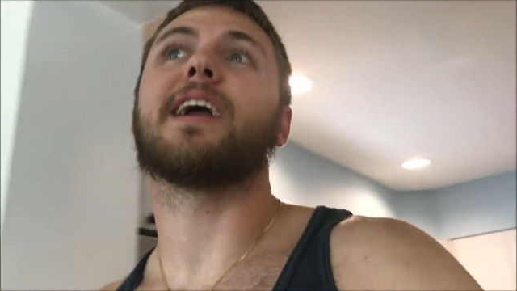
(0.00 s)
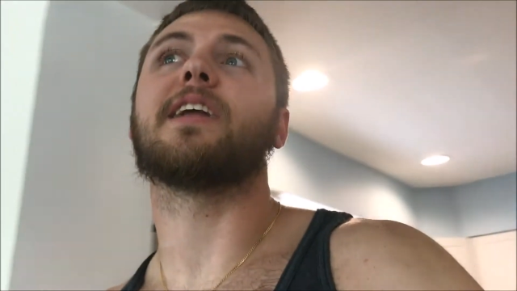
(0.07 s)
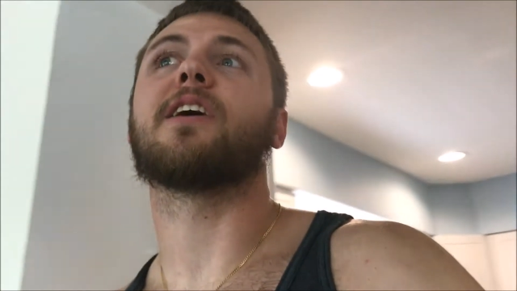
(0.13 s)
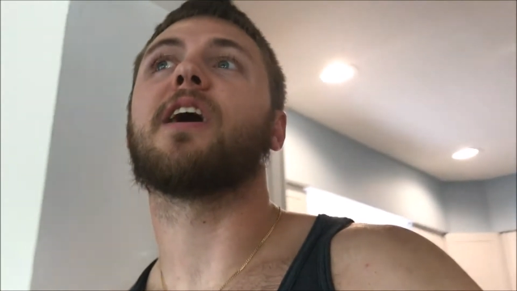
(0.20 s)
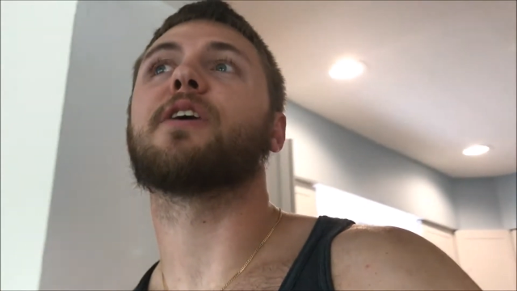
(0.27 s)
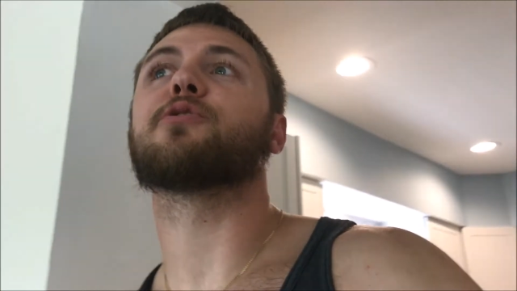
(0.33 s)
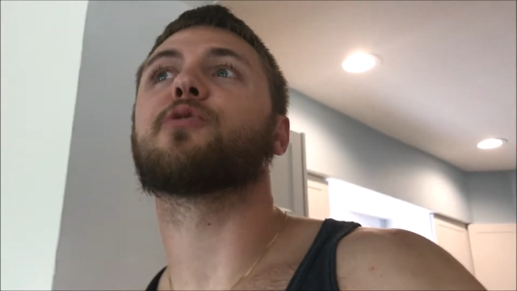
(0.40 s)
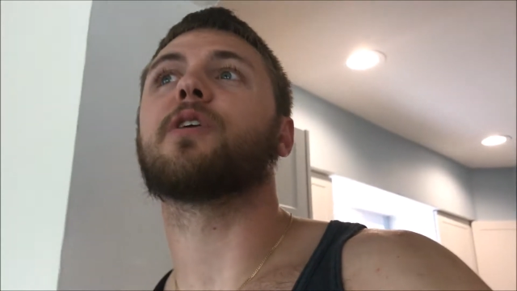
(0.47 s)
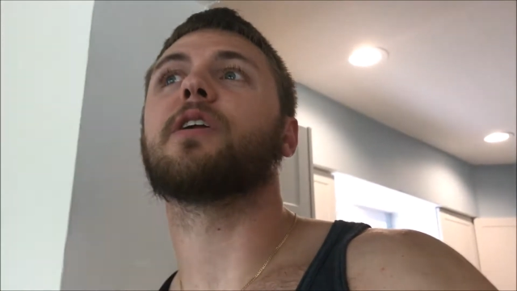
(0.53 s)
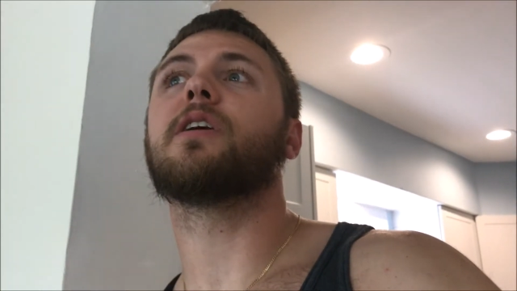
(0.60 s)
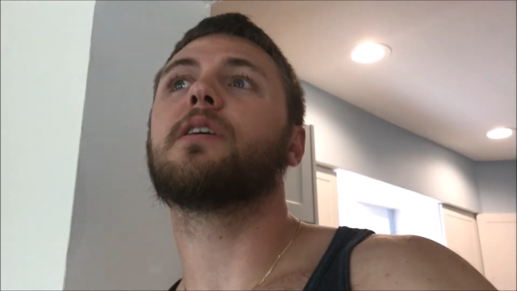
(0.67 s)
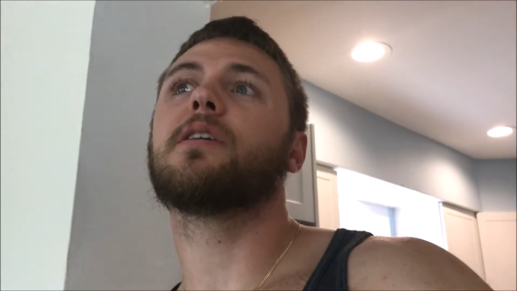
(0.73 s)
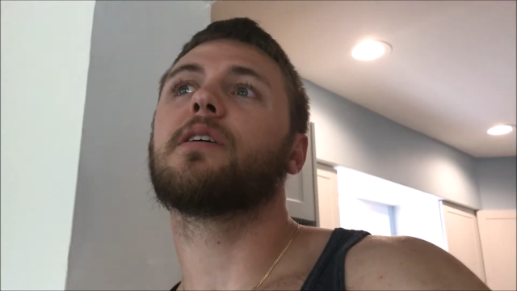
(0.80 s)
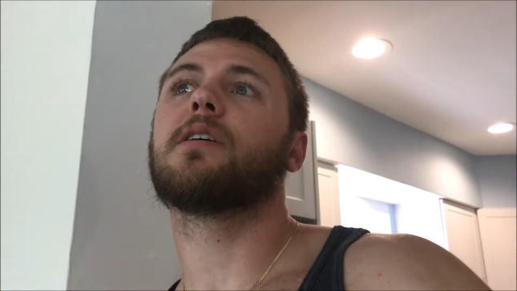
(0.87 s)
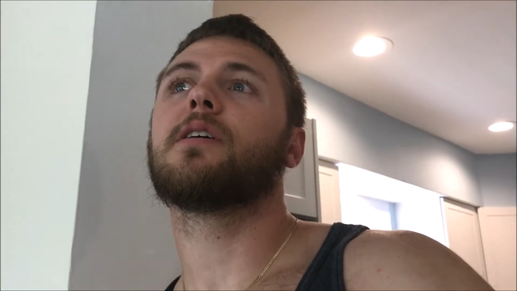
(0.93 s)

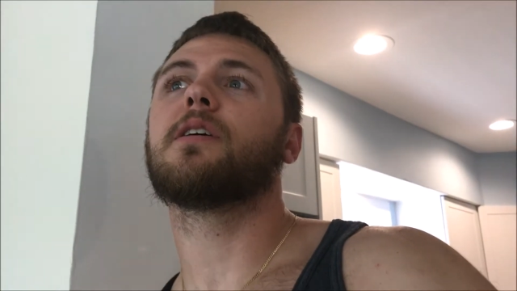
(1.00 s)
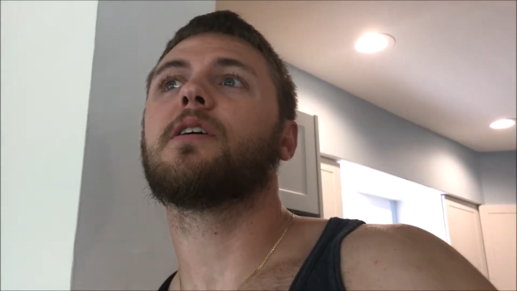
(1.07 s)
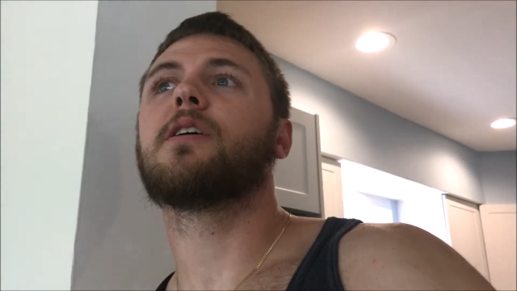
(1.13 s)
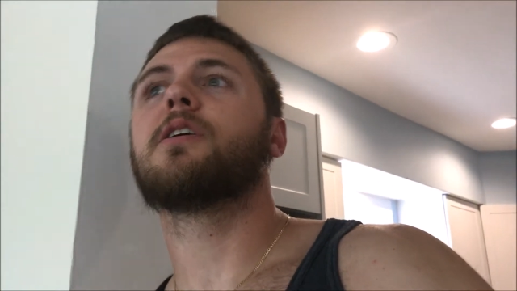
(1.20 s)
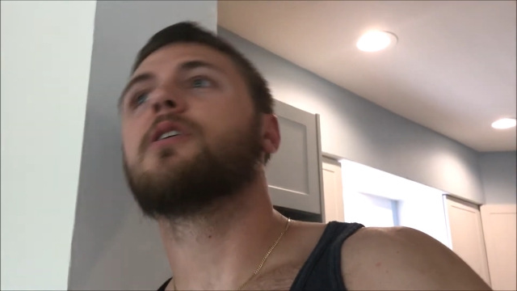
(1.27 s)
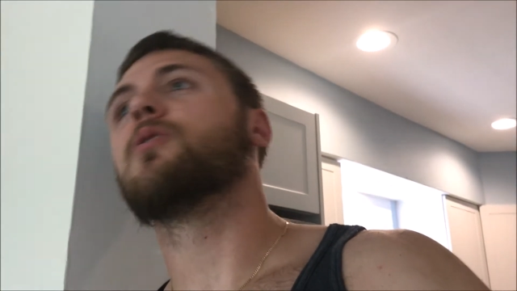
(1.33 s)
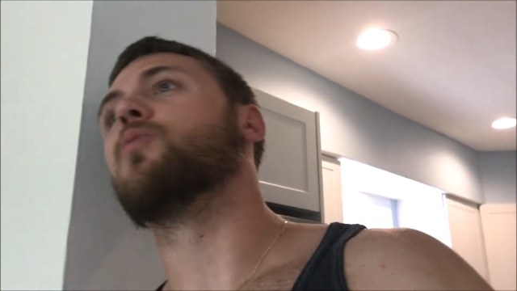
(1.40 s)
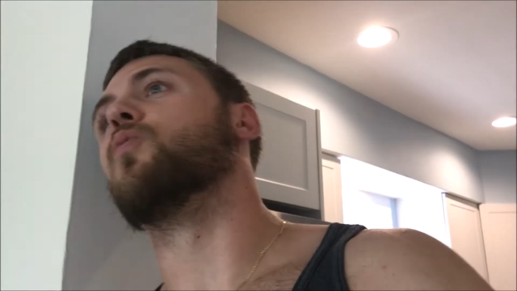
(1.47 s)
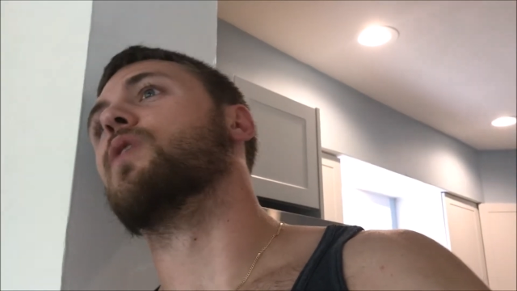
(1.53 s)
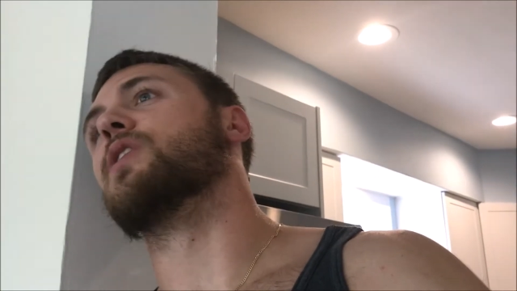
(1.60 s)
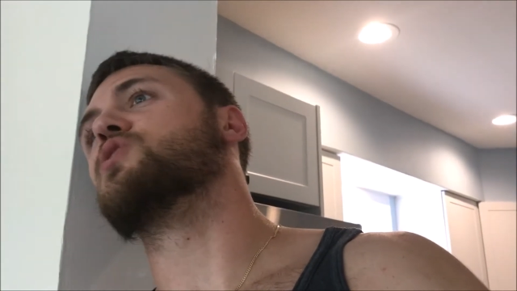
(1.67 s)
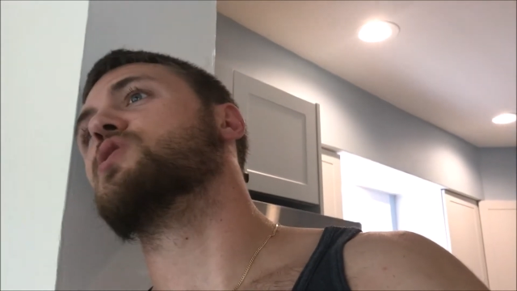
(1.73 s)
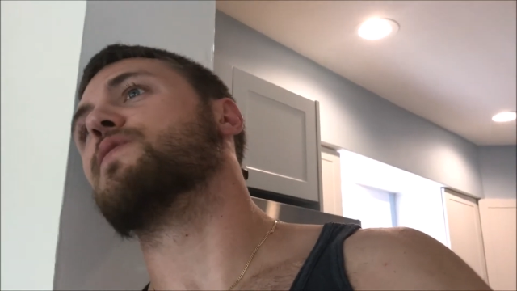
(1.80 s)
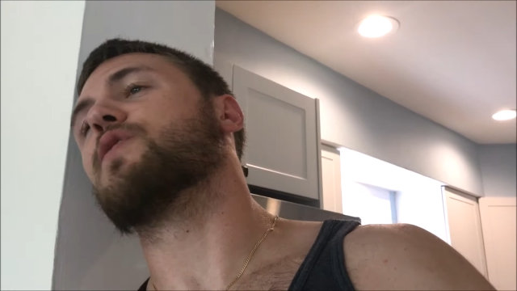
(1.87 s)
$800, which